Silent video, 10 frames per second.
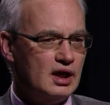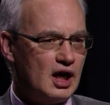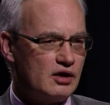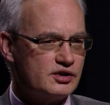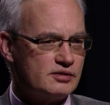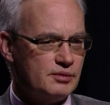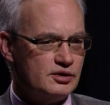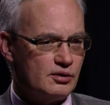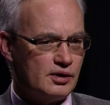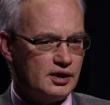House
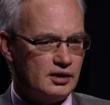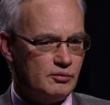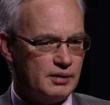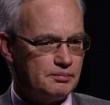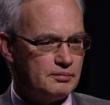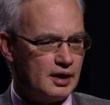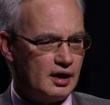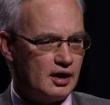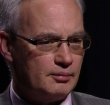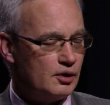Majority Whip
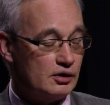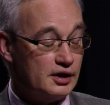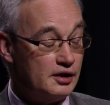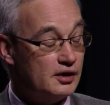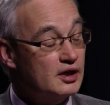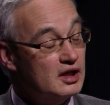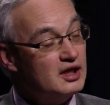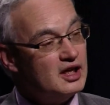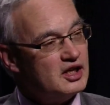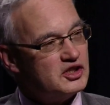um, or Leader
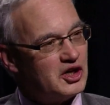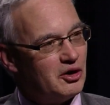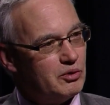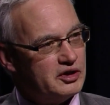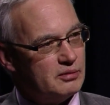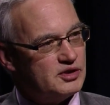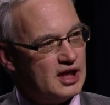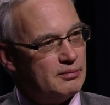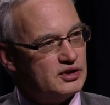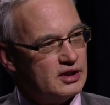Cheryl Williams
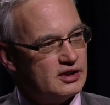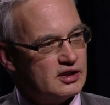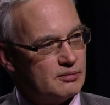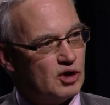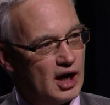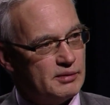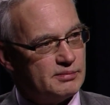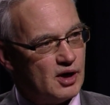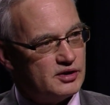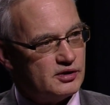Stapleton's the prime
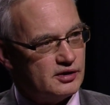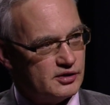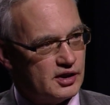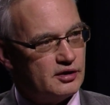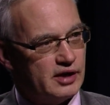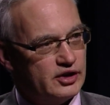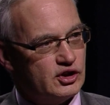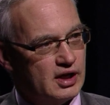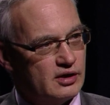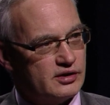sponsor. There's other
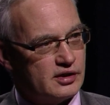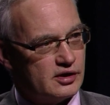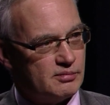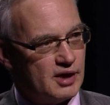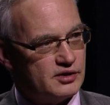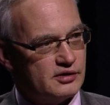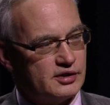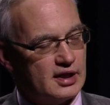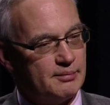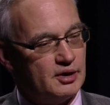educators that are
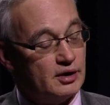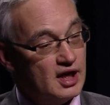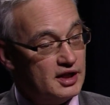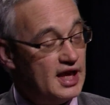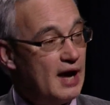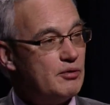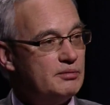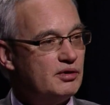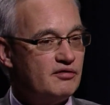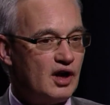sponsors of that bill. Mm-hmm. That
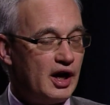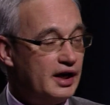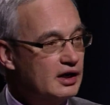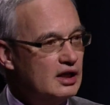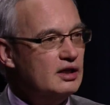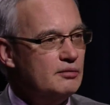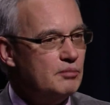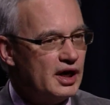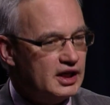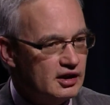would provide
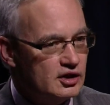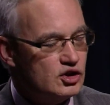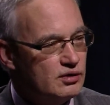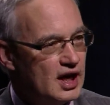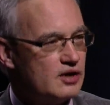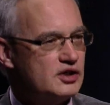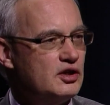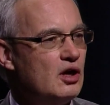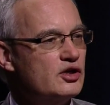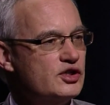money, two thousand
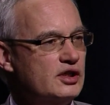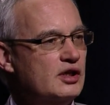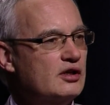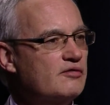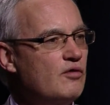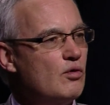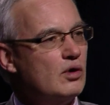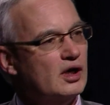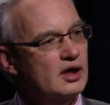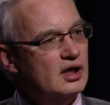dollars a year
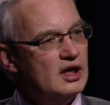for